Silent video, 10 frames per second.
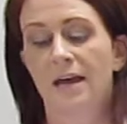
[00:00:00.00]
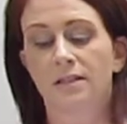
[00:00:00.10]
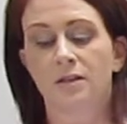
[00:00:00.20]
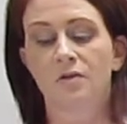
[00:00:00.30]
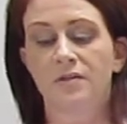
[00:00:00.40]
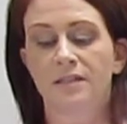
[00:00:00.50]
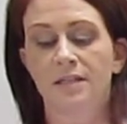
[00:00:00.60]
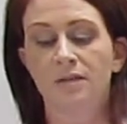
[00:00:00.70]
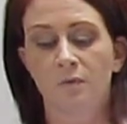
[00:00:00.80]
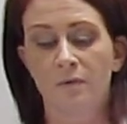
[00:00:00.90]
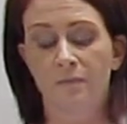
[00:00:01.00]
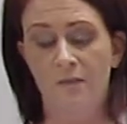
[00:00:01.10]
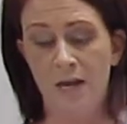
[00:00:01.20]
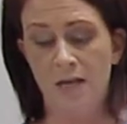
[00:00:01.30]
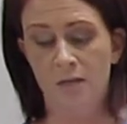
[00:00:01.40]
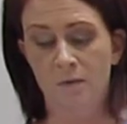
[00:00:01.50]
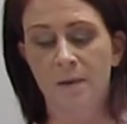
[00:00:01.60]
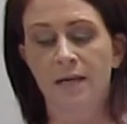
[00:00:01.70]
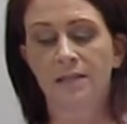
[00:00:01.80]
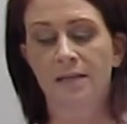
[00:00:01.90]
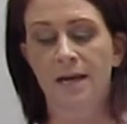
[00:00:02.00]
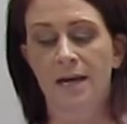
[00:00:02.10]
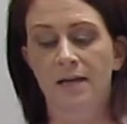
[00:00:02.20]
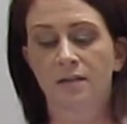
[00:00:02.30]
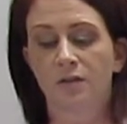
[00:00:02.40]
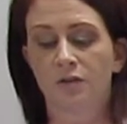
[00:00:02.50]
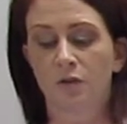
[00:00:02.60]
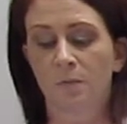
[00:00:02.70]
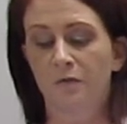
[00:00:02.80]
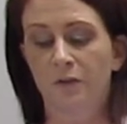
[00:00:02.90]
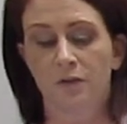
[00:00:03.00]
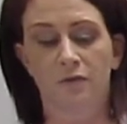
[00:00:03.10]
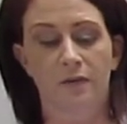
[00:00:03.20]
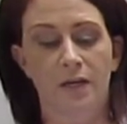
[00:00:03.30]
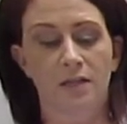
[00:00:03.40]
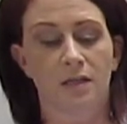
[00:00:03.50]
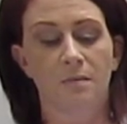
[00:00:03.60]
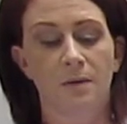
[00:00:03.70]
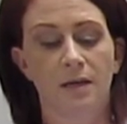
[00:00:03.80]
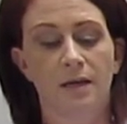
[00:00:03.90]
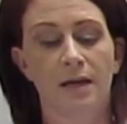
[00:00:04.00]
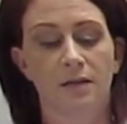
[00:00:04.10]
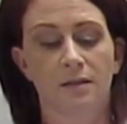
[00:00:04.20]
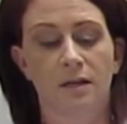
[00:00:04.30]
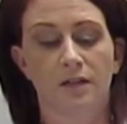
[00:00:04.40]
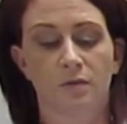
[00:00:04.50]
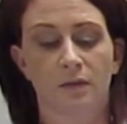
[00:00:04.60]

As long as these veins remain intact, the superficial veins can be excised